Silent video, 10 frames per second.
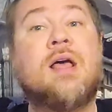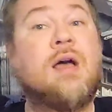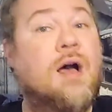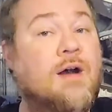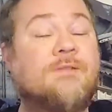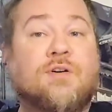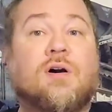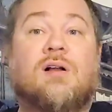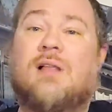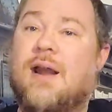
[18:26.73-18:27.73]

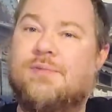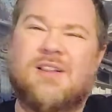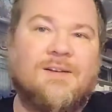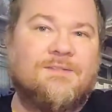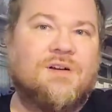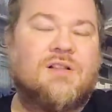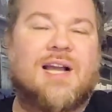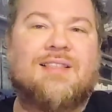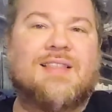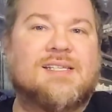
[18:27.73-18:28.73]
Overall, I really feel
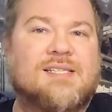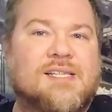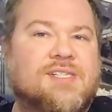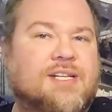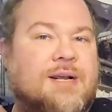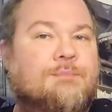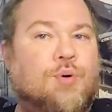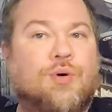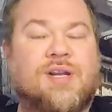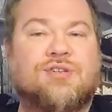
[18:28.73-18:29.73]
like this is an
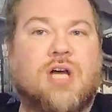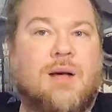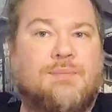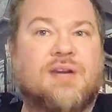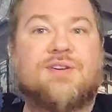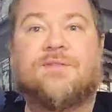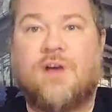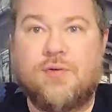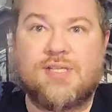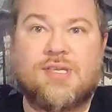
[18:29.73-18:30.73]
important topic to
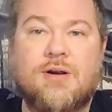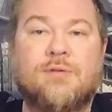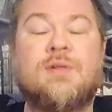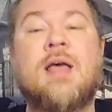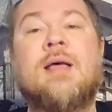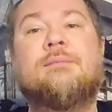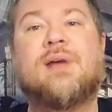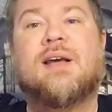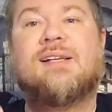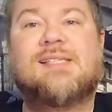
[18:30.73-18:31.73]
focus on
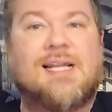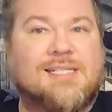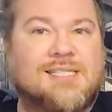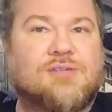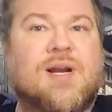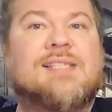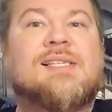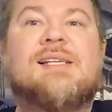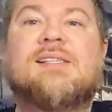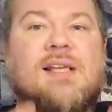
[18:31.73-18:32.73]
because it
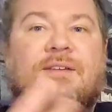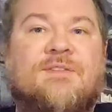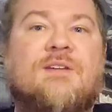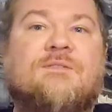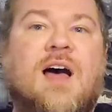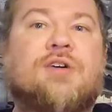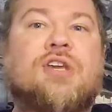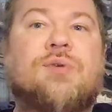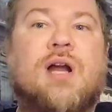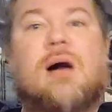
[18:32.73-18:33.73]
stresses if you value
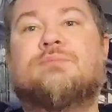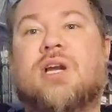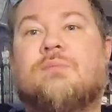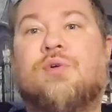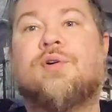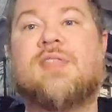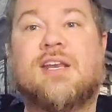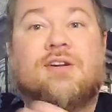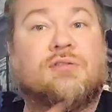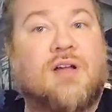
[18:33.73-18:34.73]
an object more
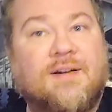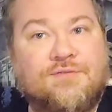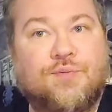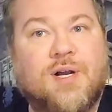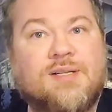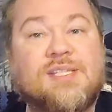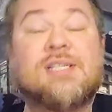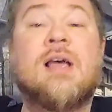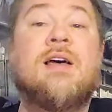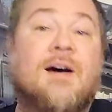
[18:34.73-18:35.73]
than your loved ones,
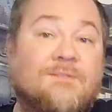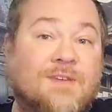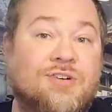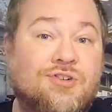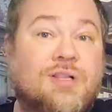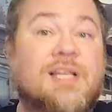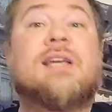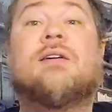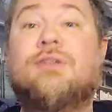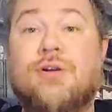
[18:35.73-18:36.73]

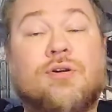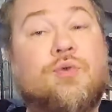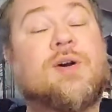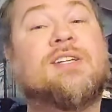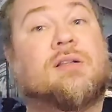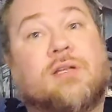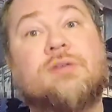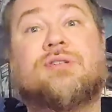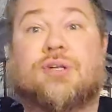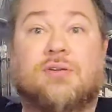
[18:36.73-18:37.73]
eventually you're going to
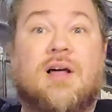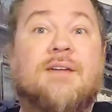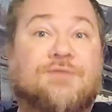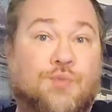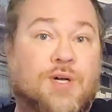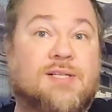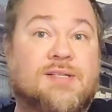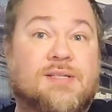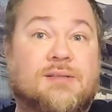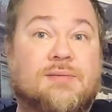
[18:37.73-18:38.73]
lose your loved
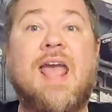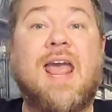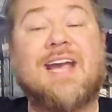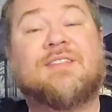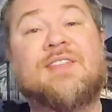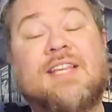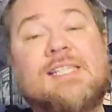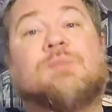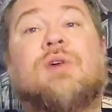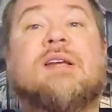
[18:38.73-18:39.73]
ones. And this
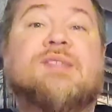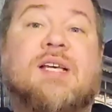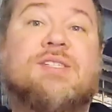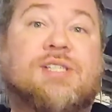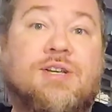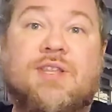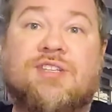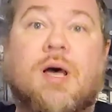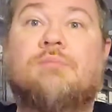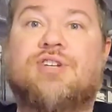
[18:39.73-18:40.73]
brings us to the
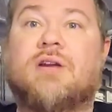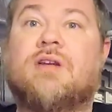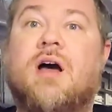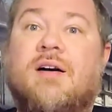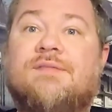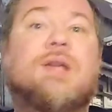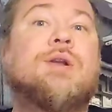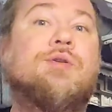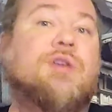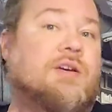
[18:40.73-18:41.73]
subject of the
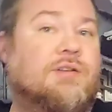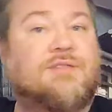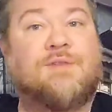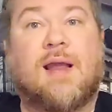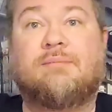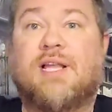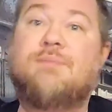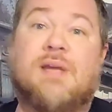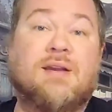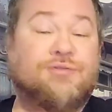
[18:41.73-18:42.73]
nuclear family
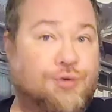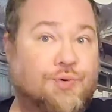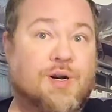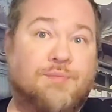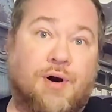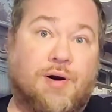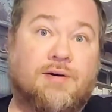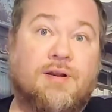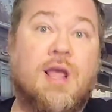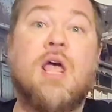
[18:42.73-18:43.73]
being torn apart,
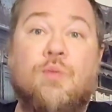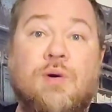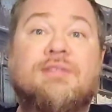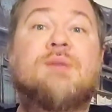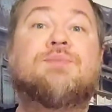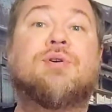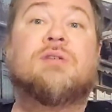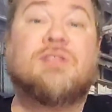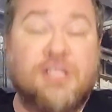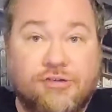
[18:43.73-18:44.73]
where the book
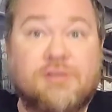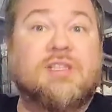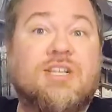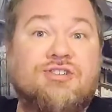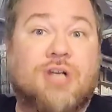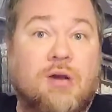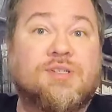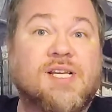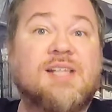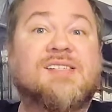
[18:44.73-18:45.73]
literally shows
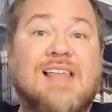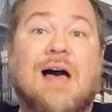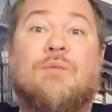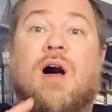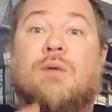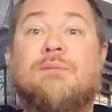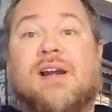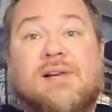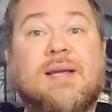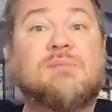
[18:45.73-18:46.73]
us that while
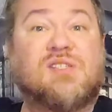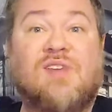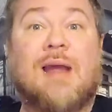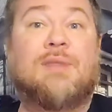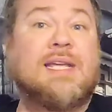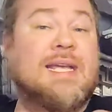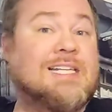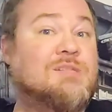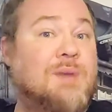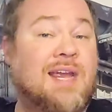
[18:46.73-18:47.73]
Miriam's family
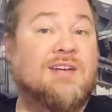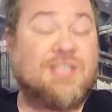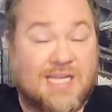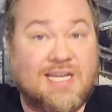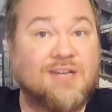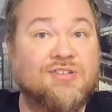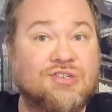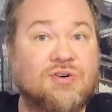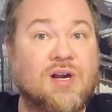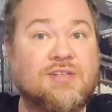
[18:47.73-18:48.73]
is being
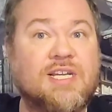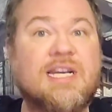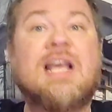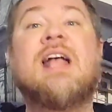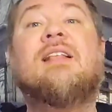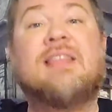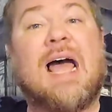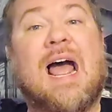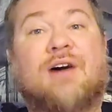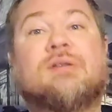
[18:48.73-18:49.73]
deconstructed, the
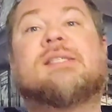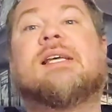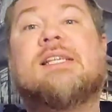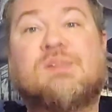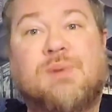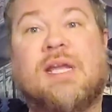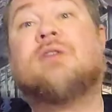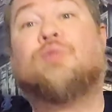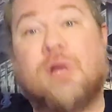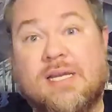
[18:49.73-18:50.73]
house is
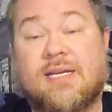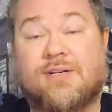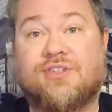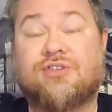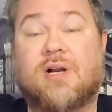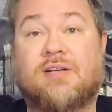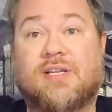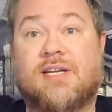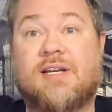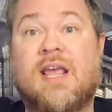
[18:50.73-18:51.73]
being
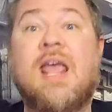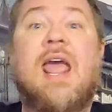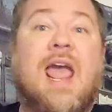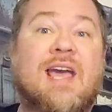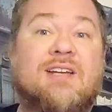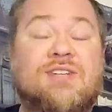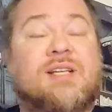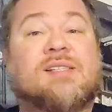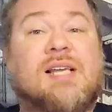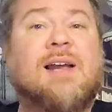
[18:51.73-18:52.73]
reconstructed. And
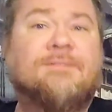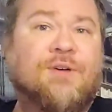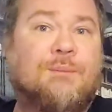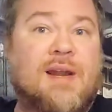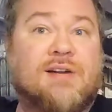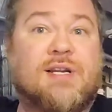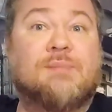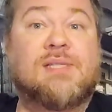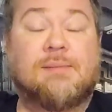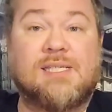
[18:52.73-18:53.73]
aside from
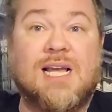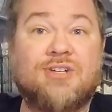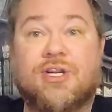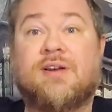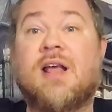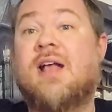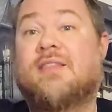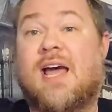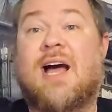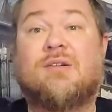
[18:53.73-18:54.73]
Miriam's obsession,
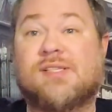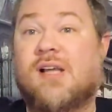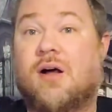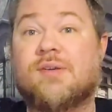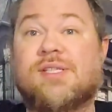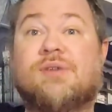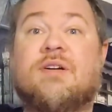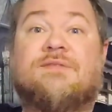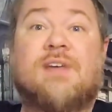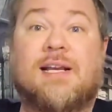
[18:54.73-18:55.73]
the house also
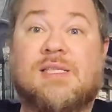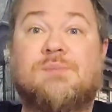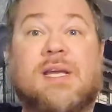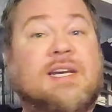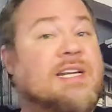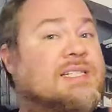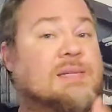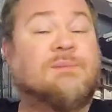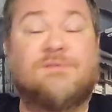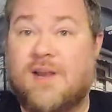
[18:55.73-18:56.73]
affects Ben in
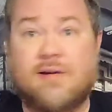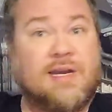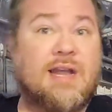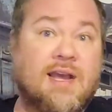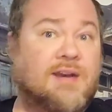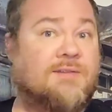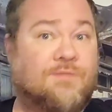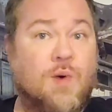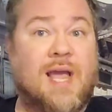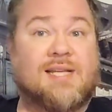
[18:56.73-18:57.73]
some very negative
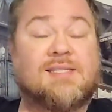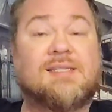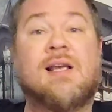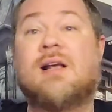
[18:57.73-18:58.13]
ways.